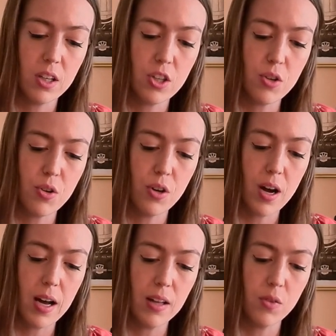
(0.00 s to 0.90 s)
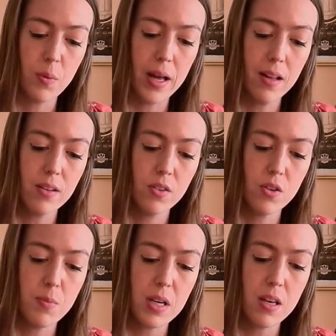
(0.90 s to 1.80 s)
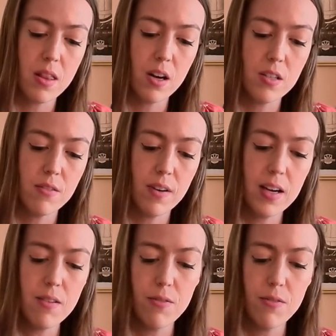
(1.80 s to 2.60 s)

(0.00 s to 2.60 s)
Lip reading: liqueur as well. It's going to be 35.